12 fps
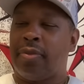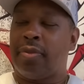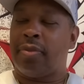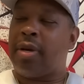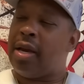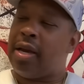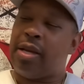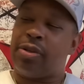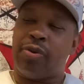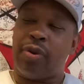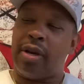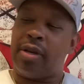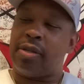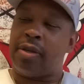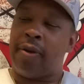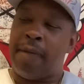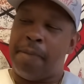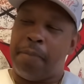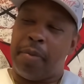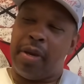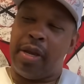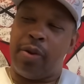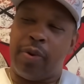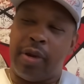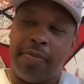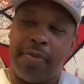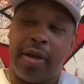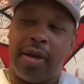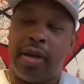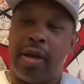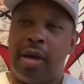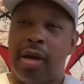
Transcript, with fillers: Man, that's crazy. Anyway, man,